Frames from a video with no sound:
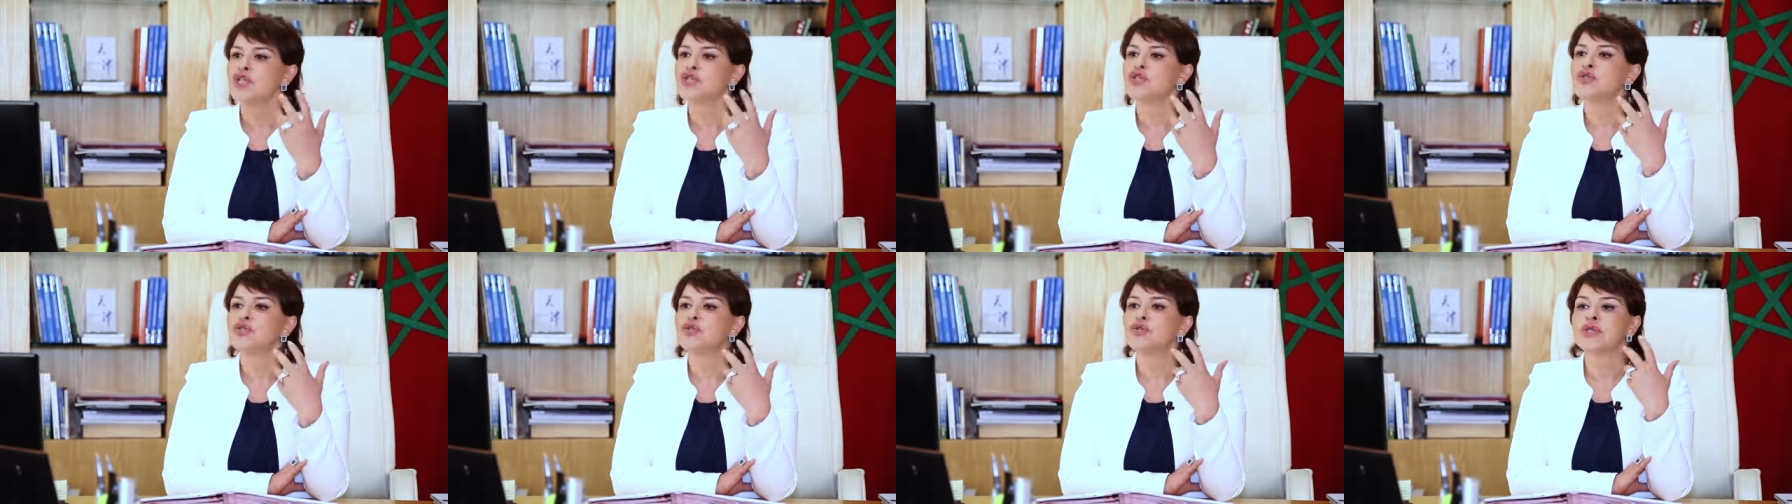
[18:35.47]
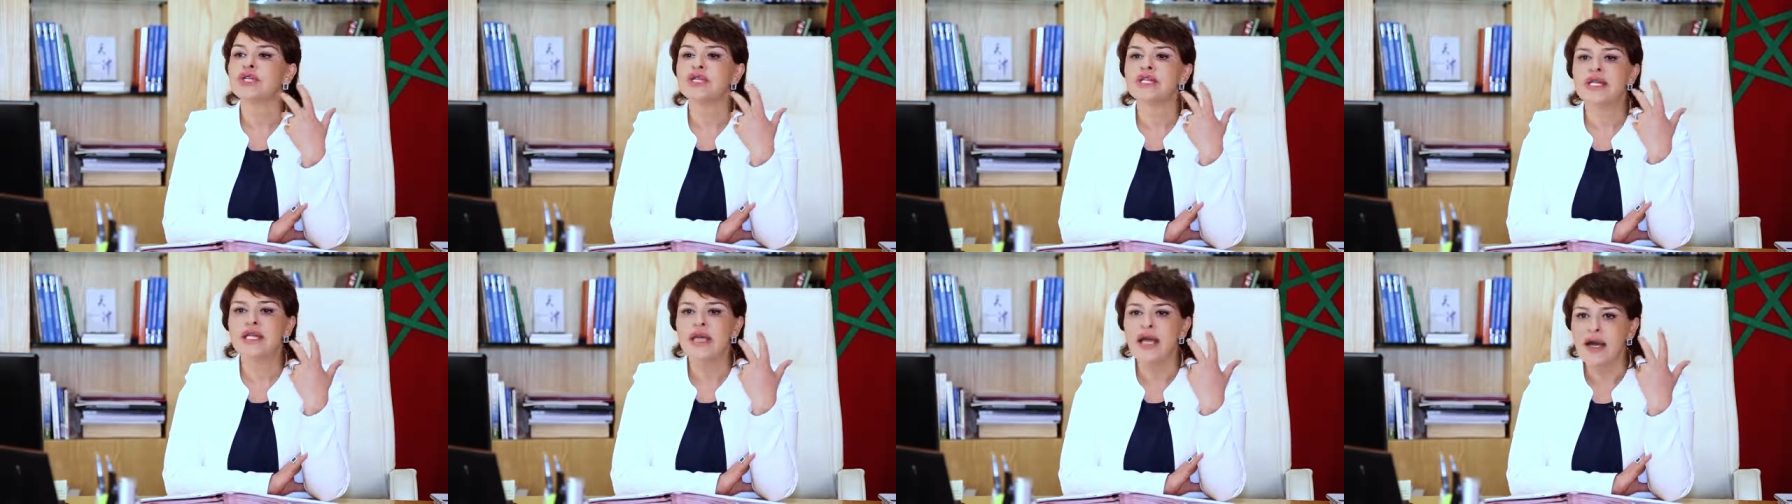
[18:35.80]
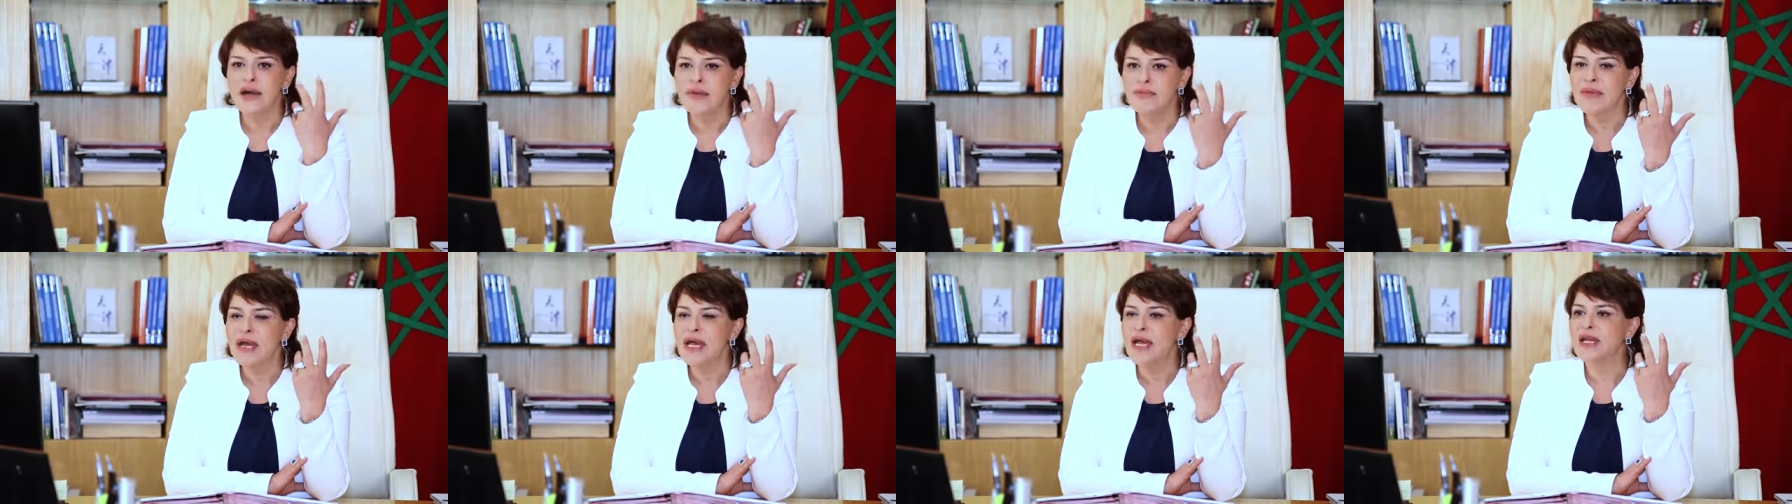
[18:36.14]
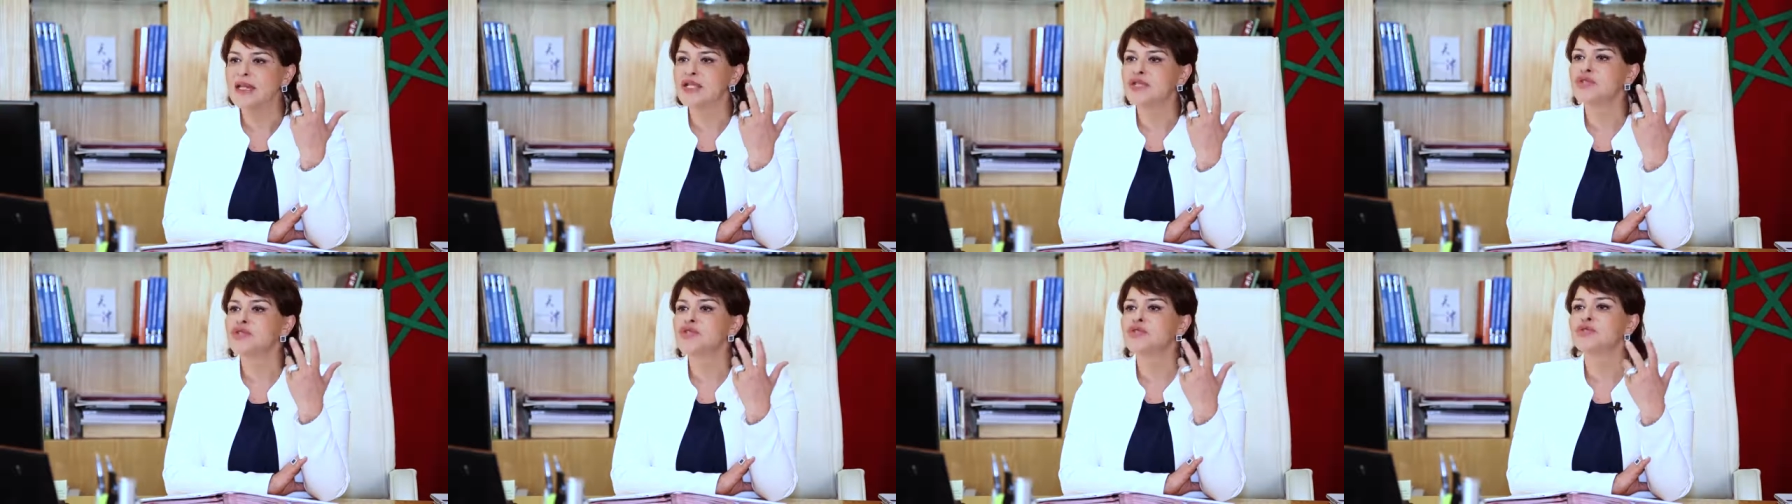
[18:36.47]
to come
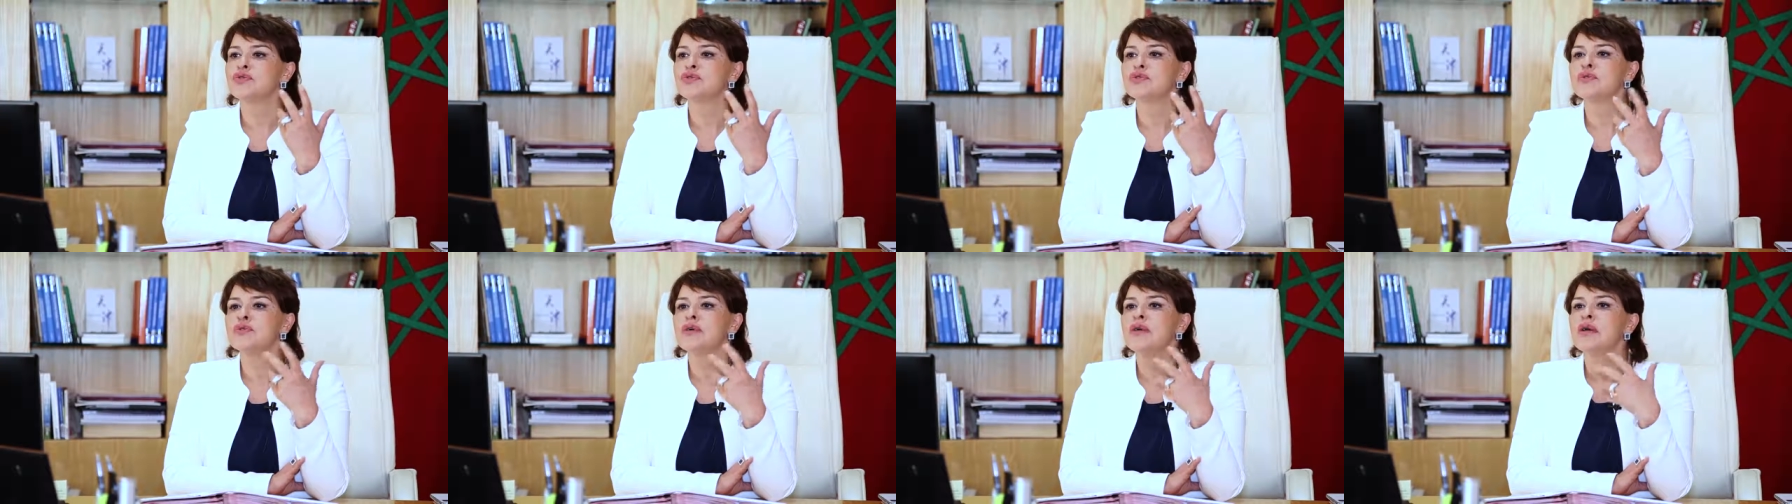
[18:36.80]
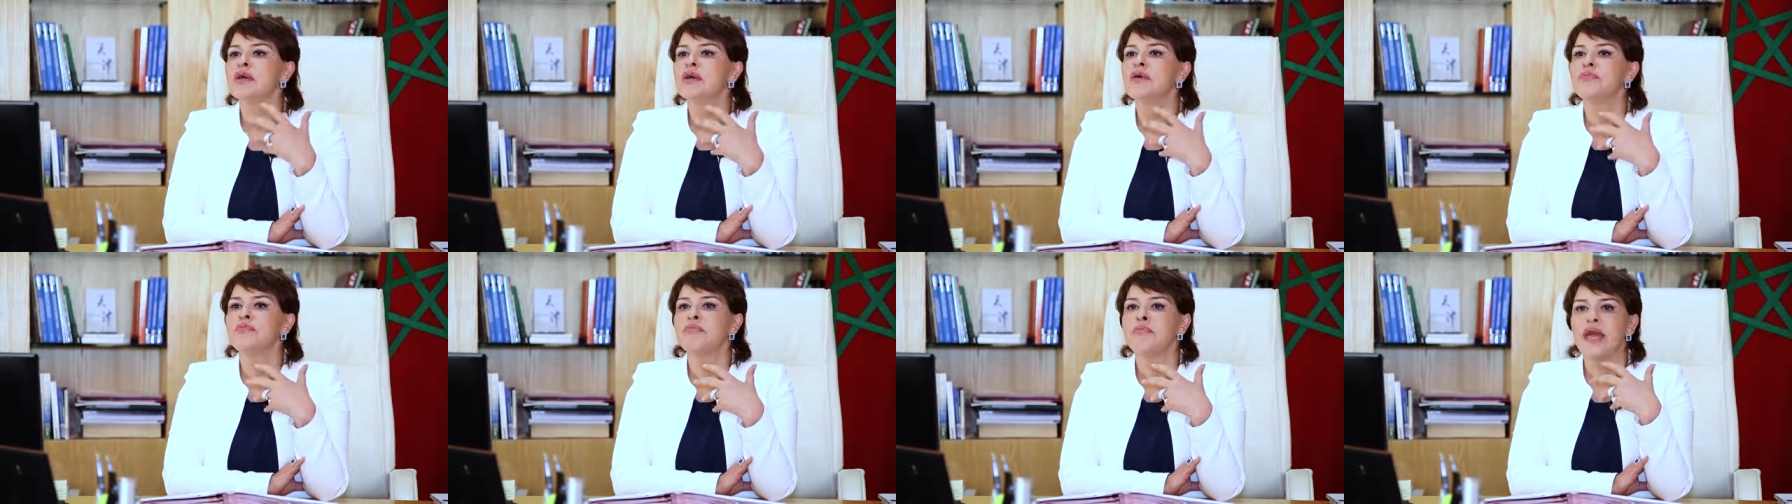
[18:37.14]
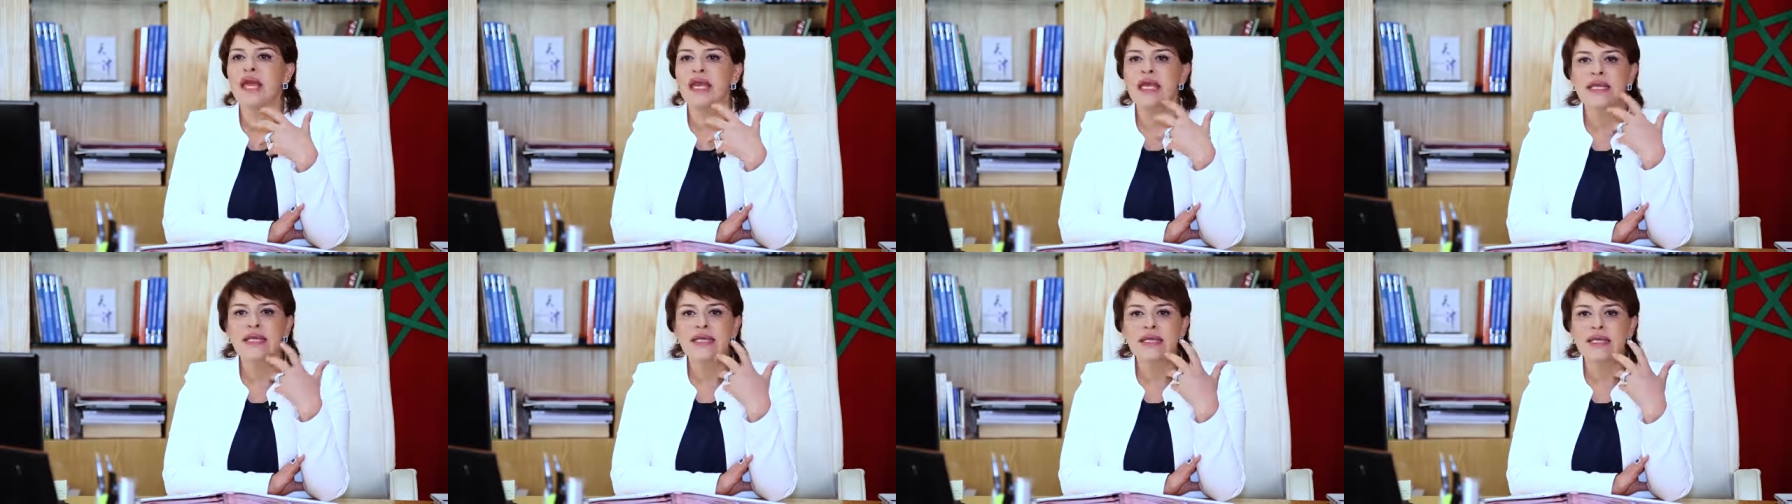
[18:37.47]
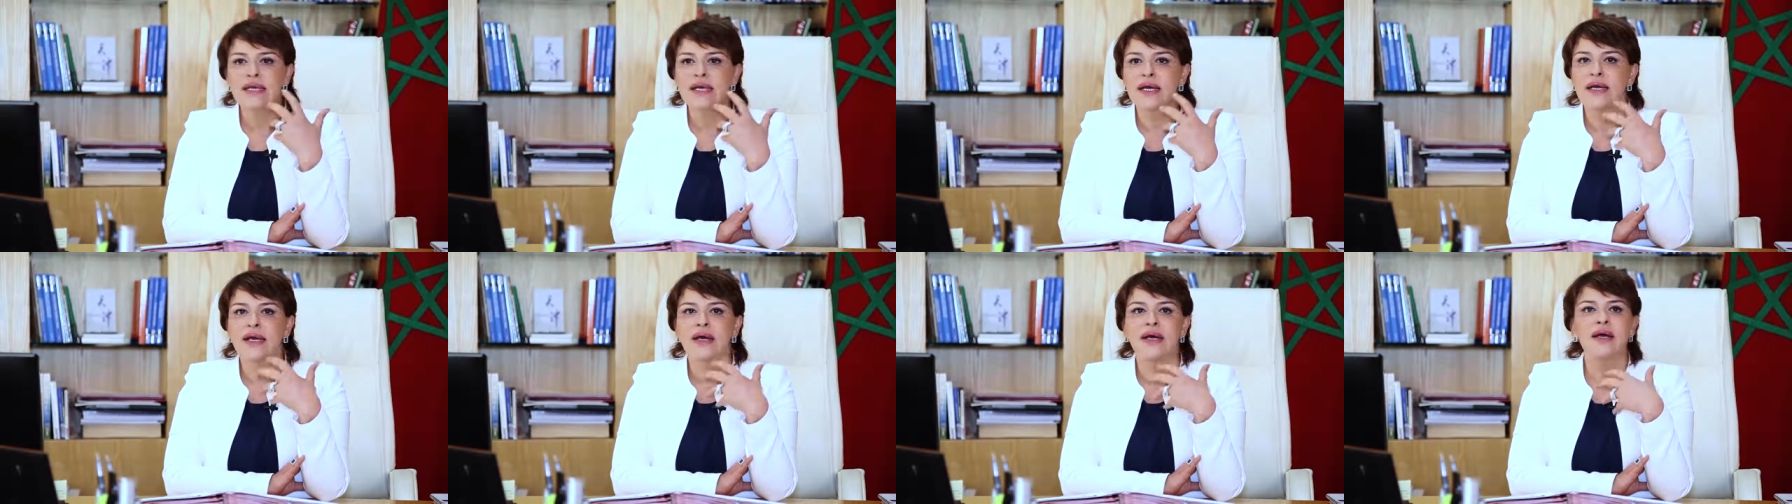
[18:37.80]
and to make